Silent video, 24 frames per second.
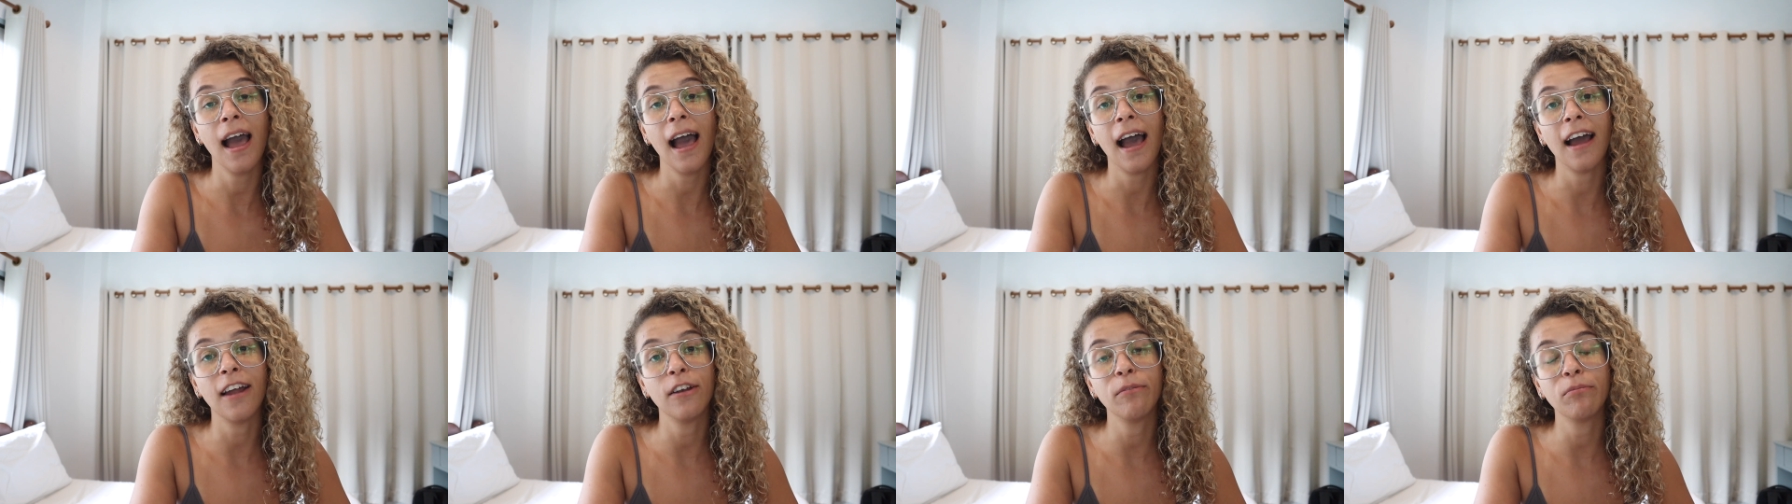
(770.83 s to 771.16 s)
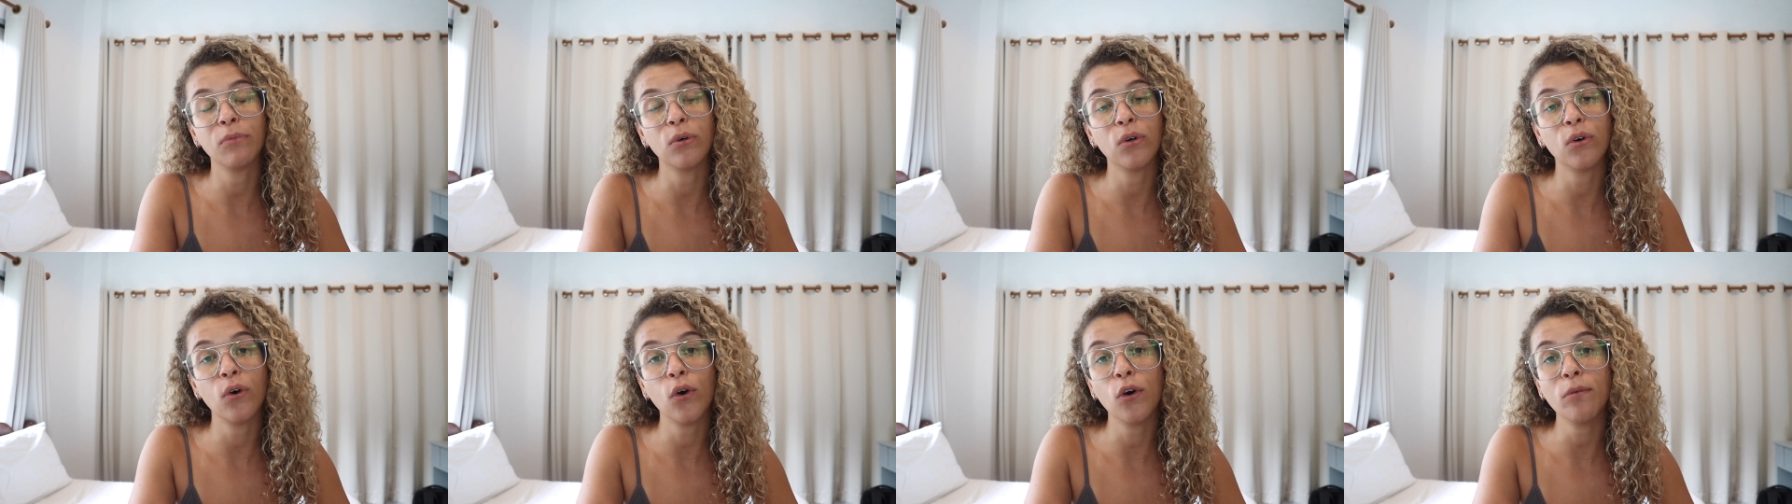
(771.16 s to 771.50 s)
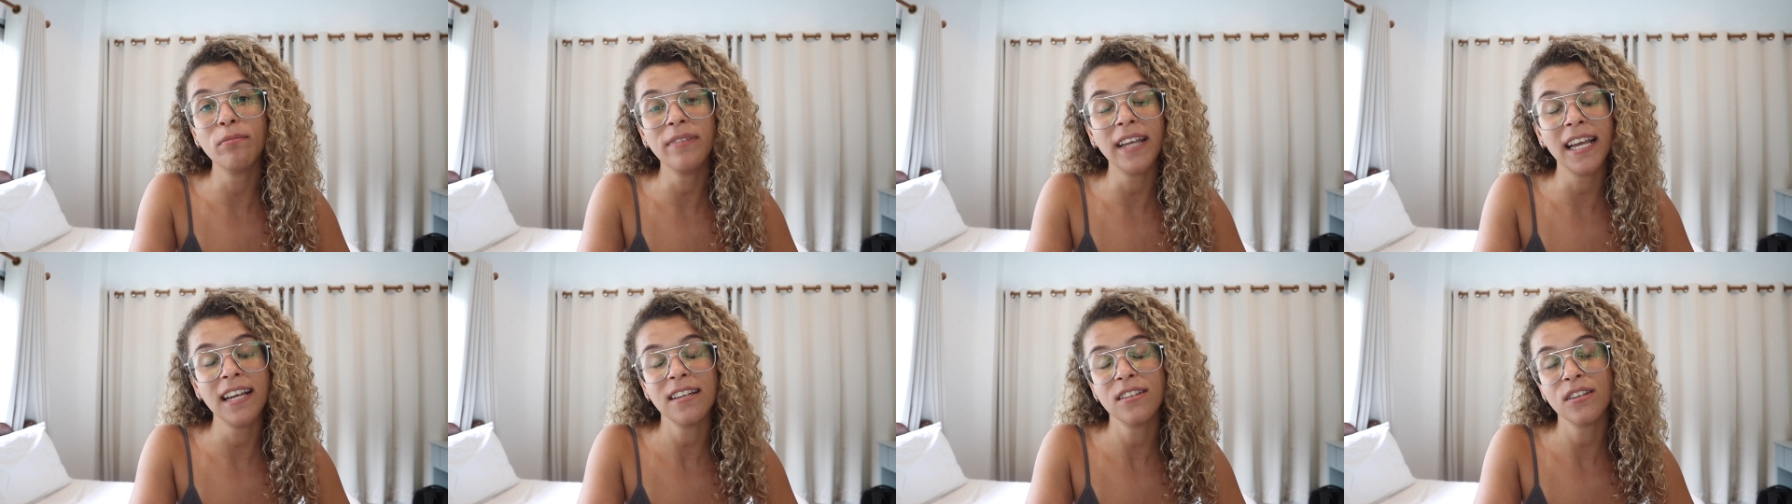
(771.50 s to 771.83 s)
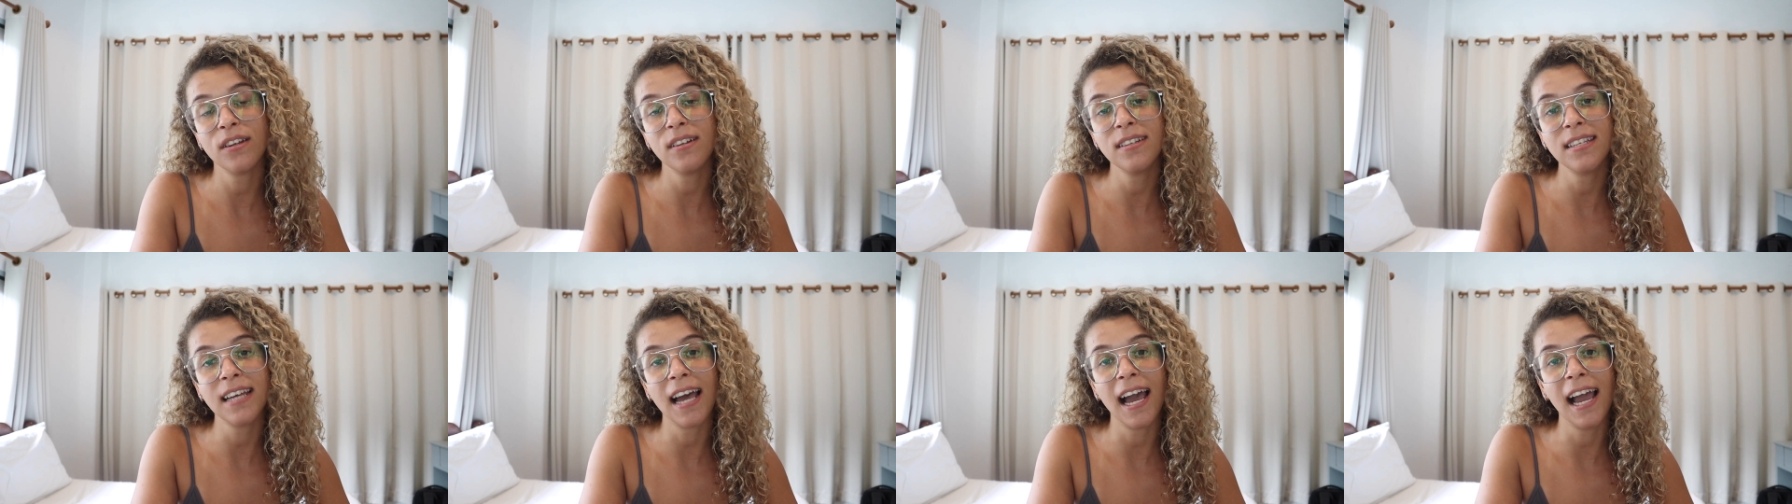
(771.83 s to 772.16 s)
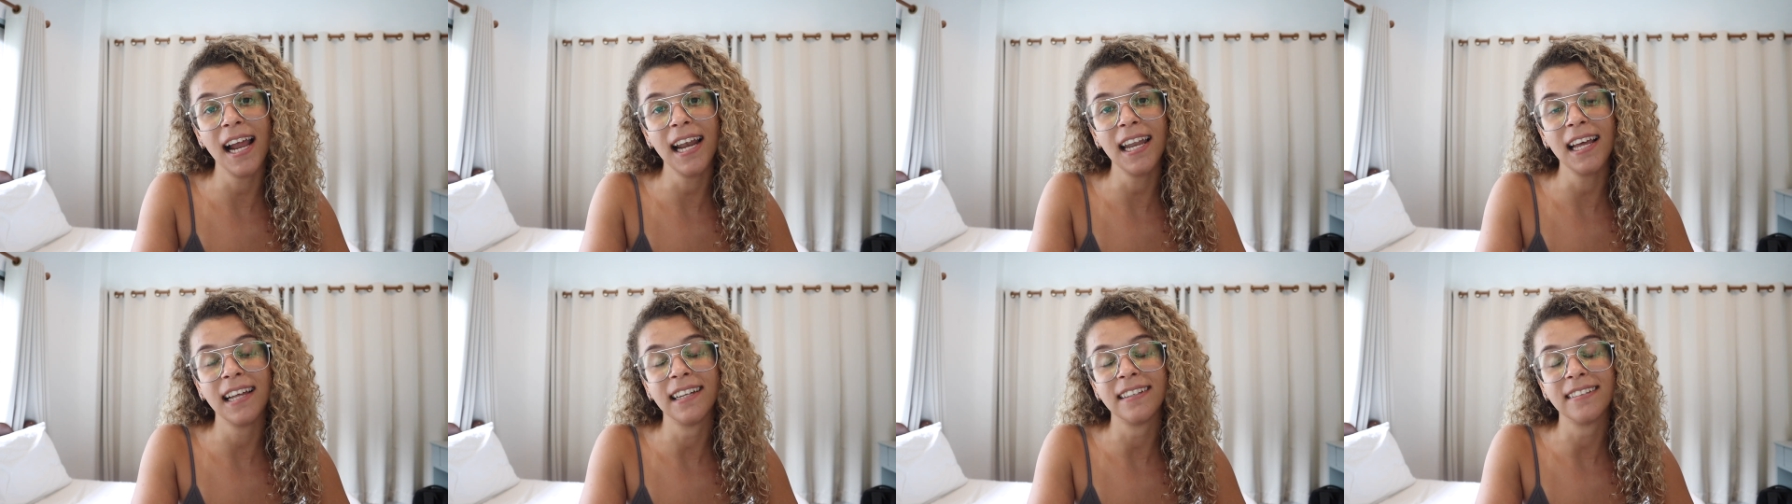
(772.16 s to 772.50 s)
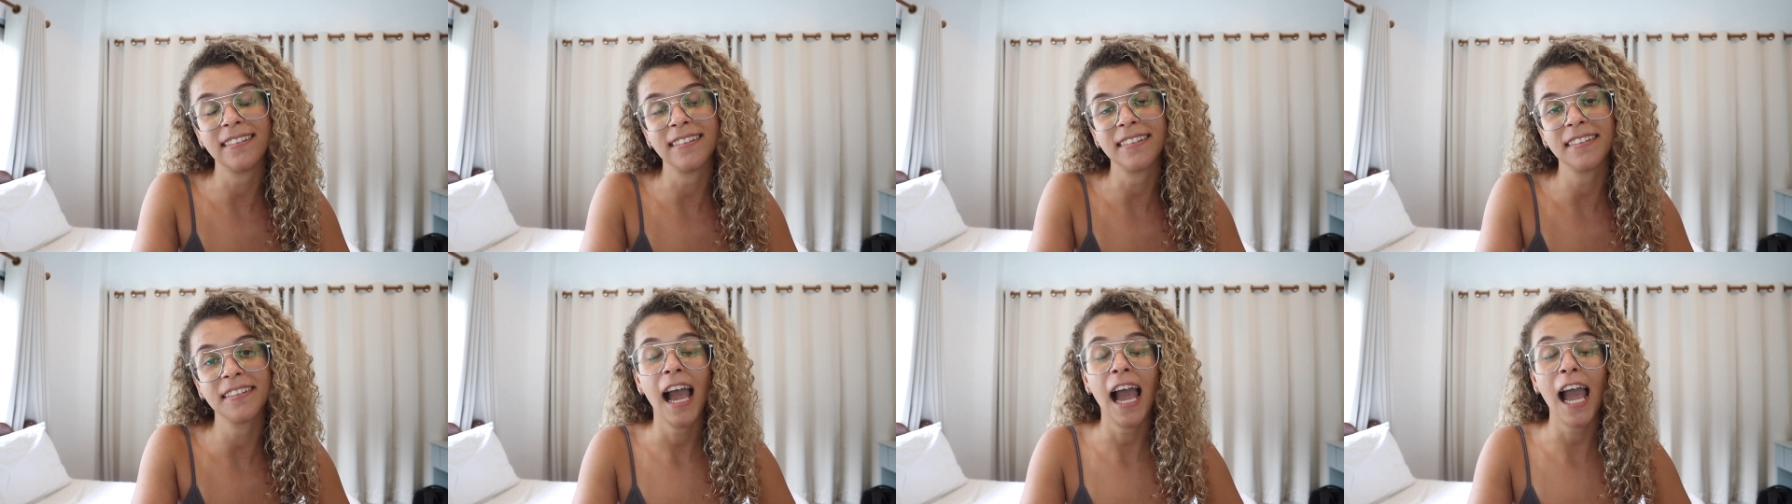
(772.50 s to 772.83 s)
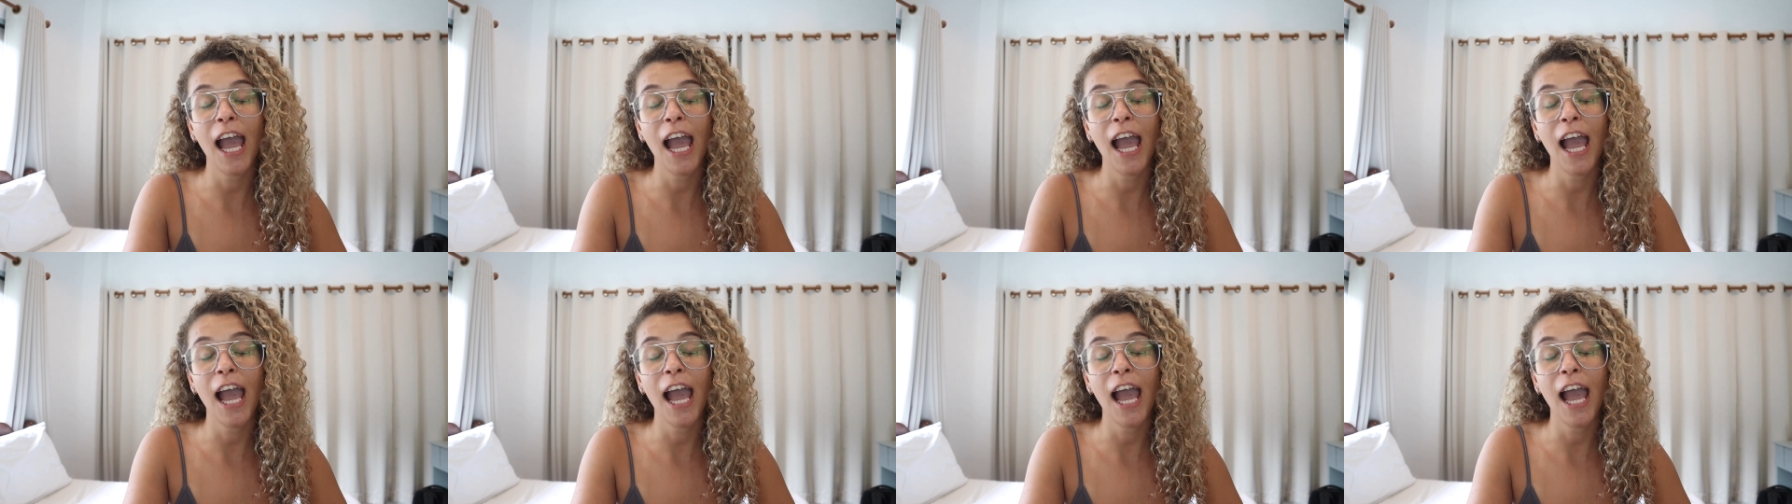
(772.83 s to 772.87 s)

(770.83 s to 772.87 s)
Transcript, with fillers: and more updates on Thailand.